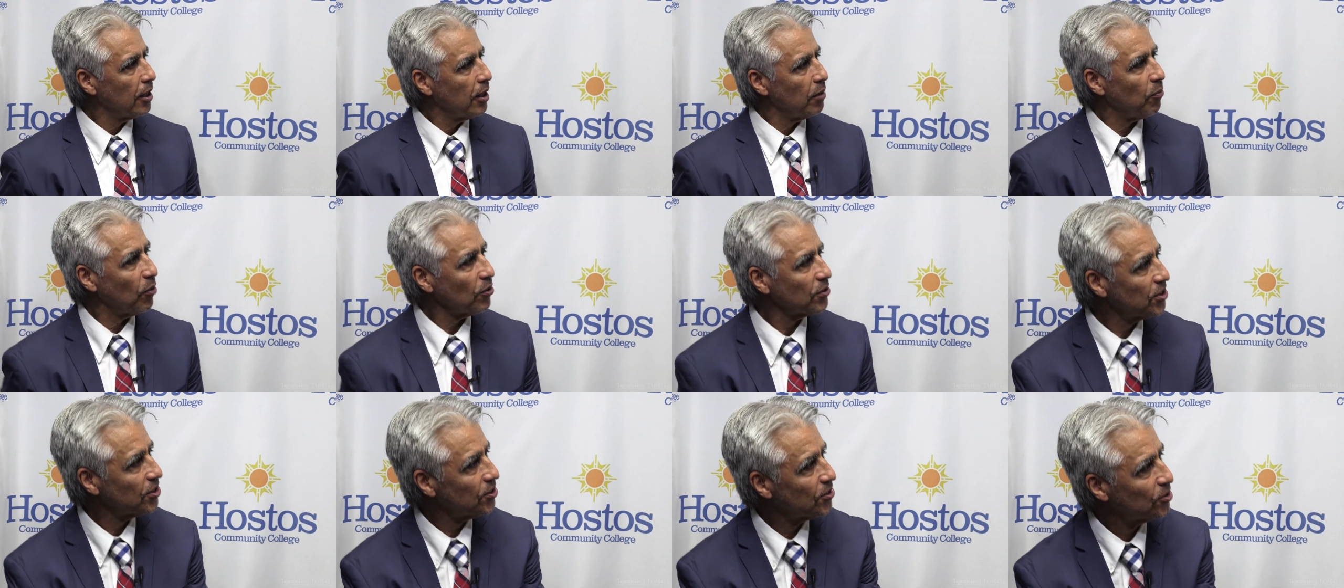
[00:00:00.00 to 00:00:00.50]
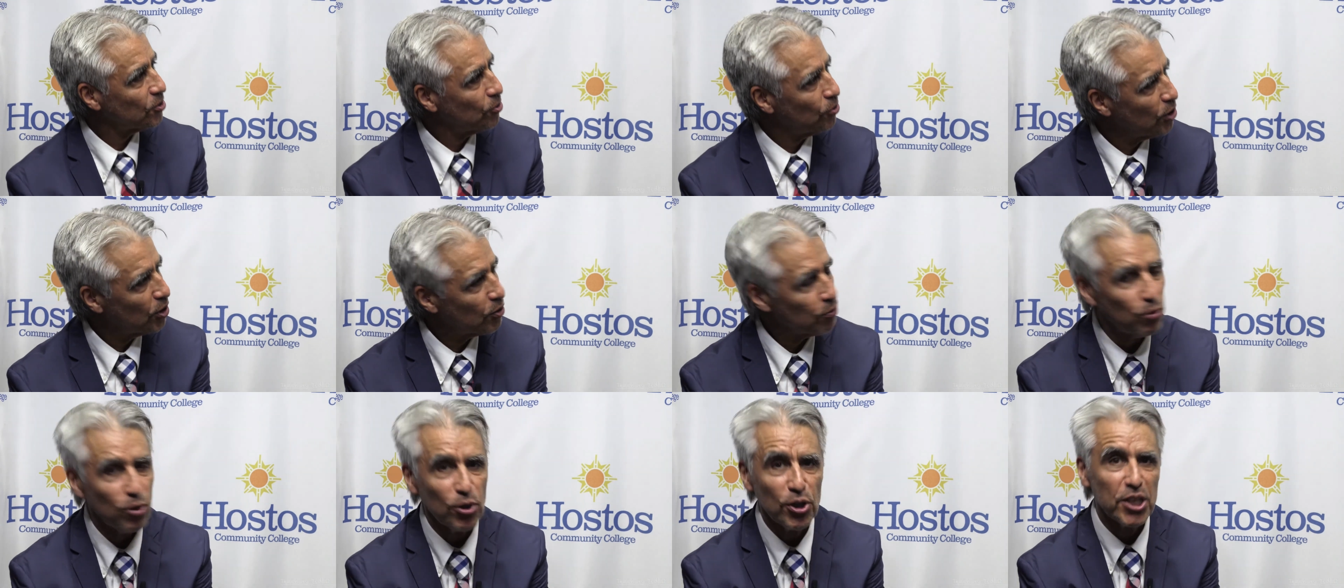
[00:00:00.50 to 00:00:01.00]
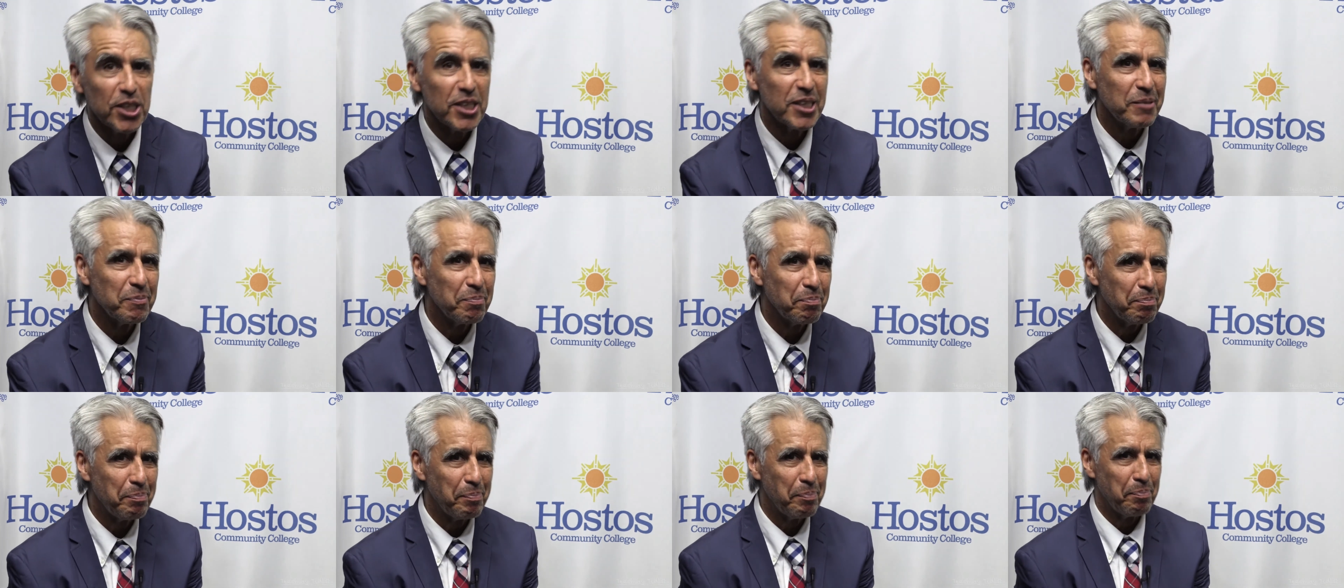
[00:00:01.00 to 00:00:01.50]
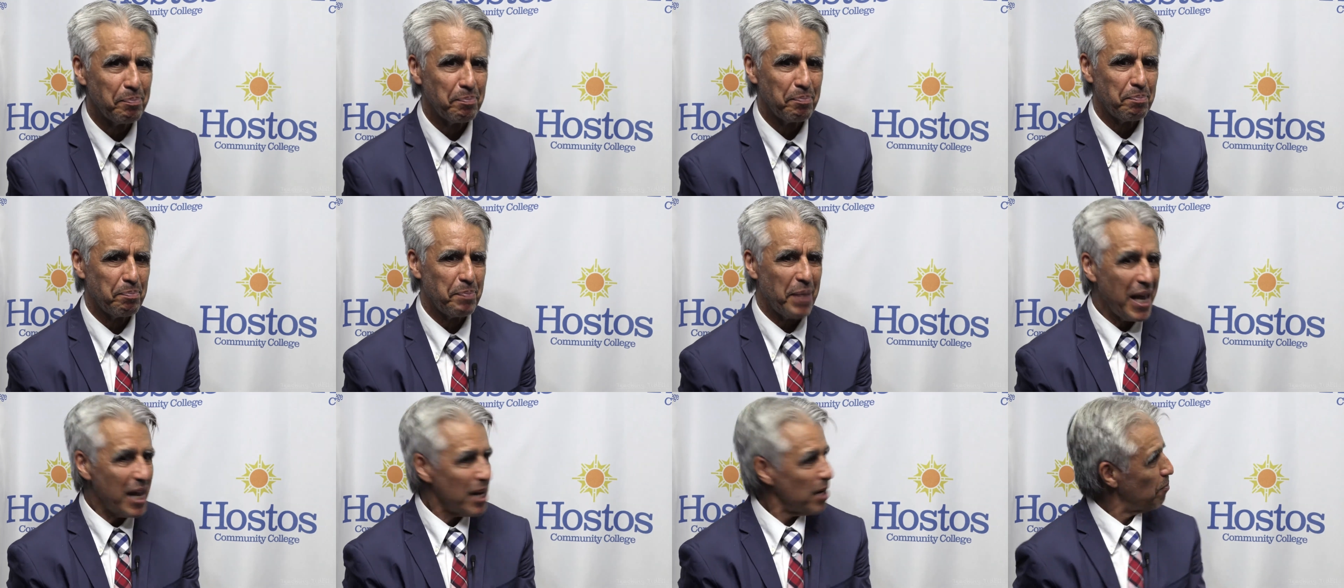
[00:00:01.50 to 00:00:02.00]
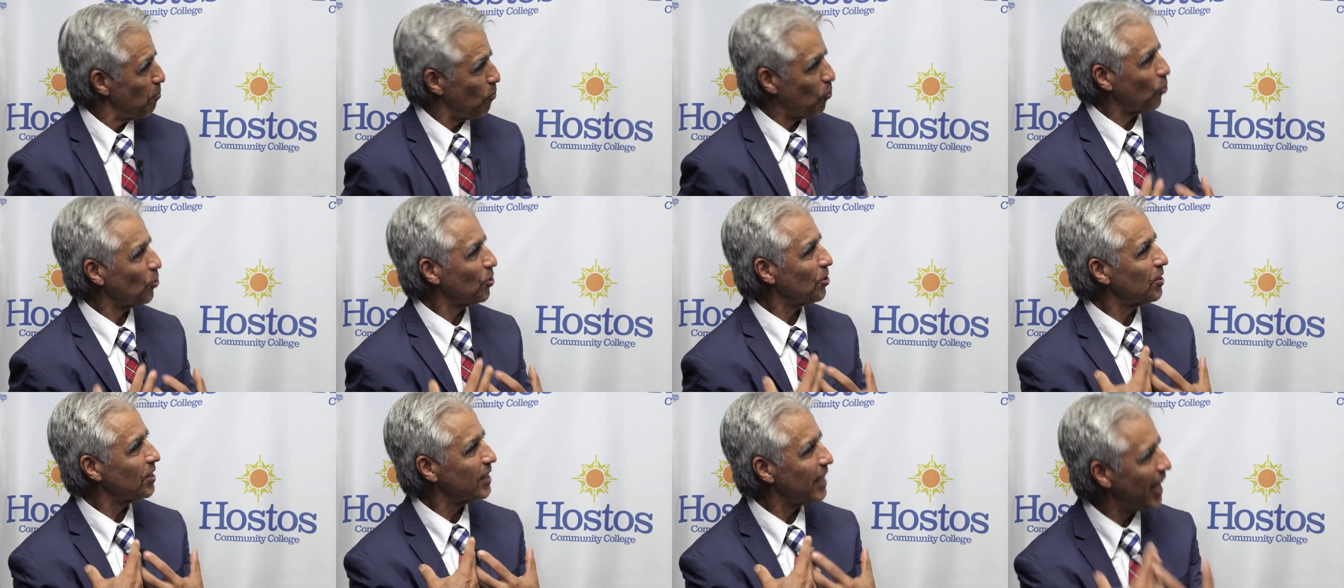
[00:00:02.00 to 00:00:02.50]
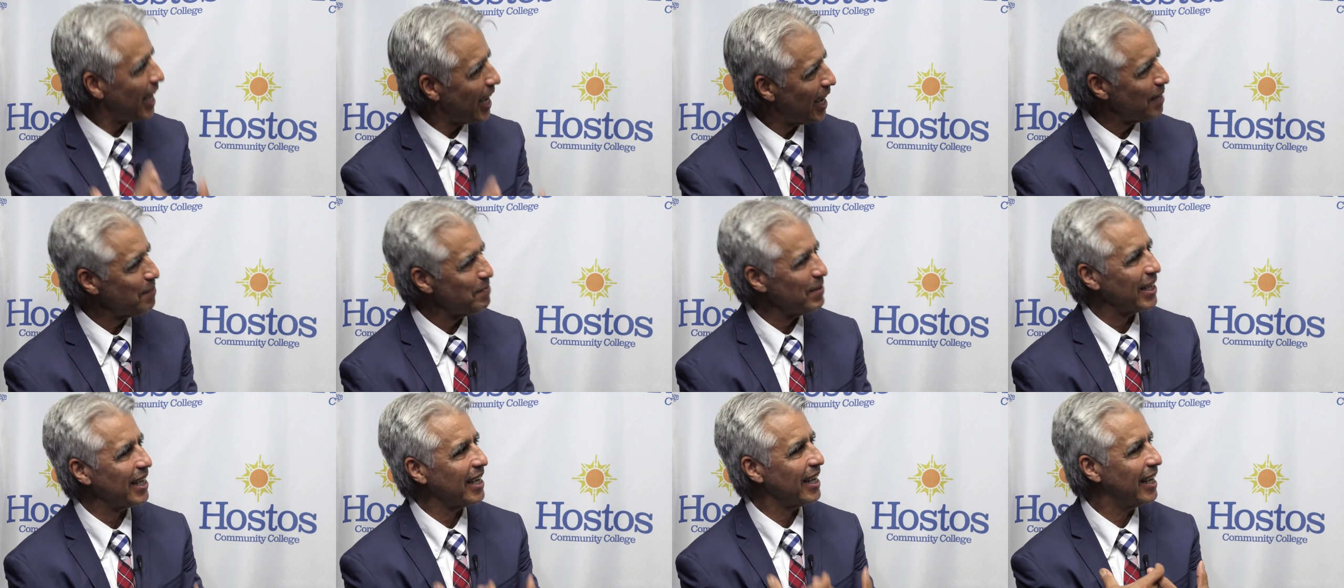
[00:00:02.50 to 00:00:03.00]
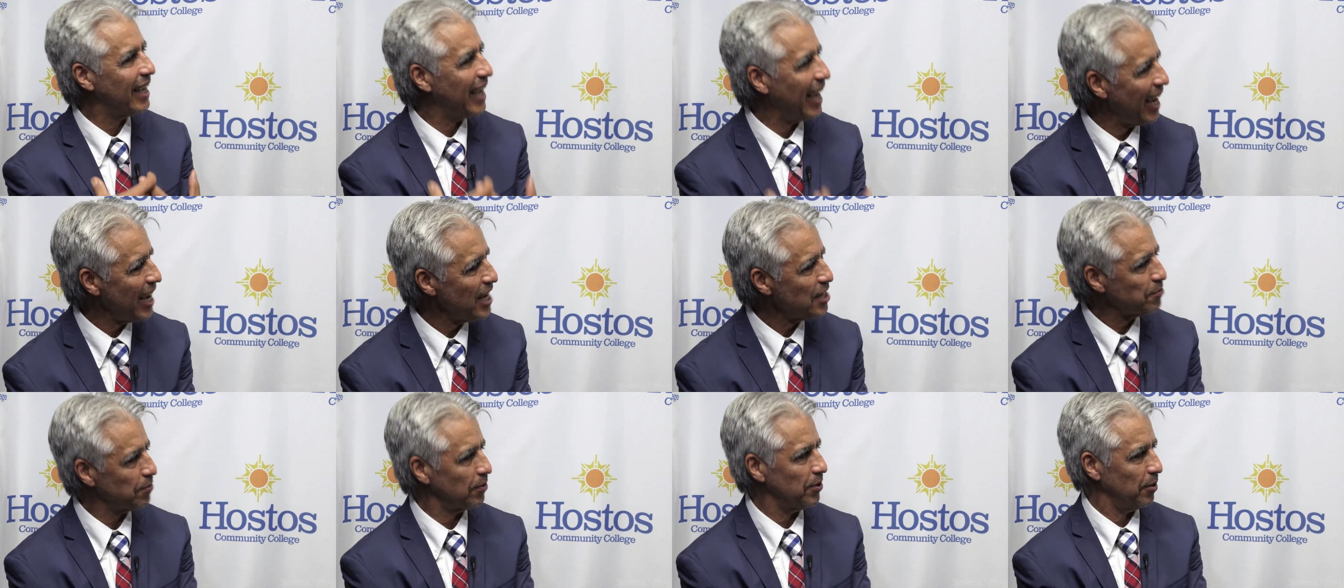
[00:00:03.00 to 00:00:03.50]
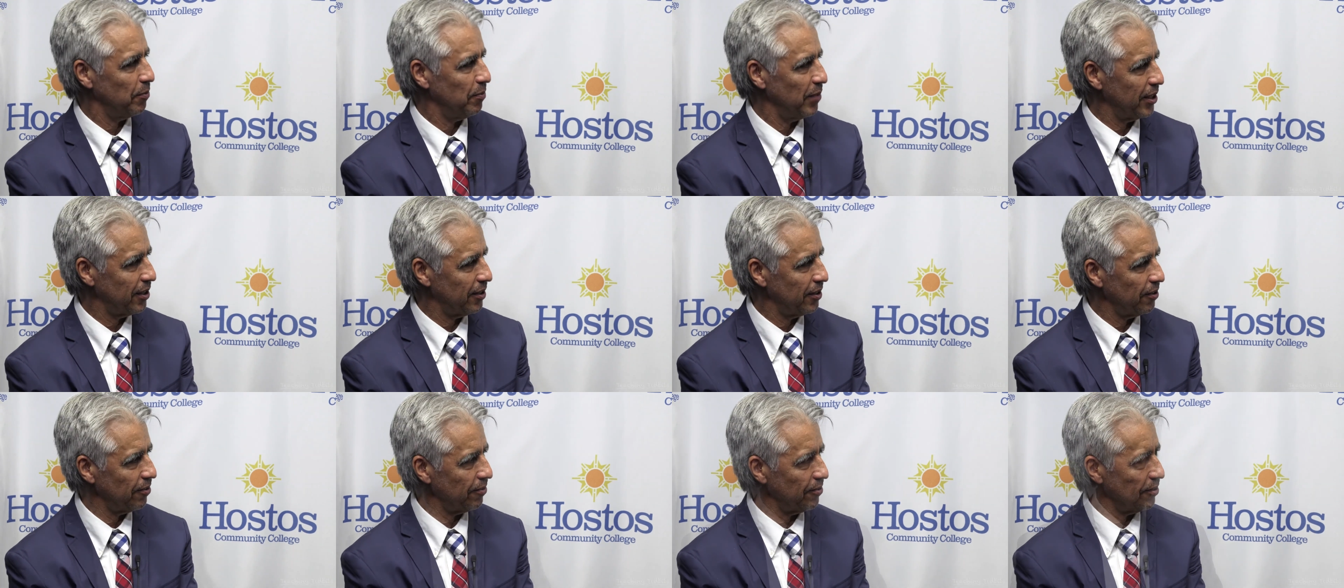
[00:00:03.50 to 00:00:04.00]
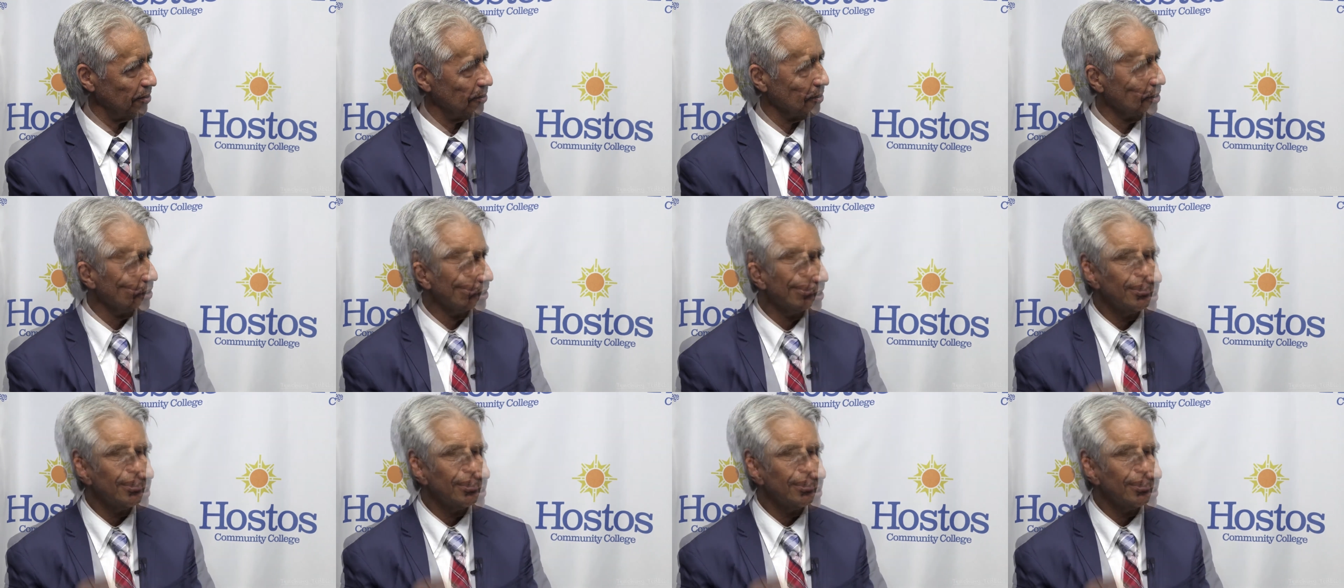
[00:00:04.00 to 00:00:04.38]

Most students will spend more time engaged with the material.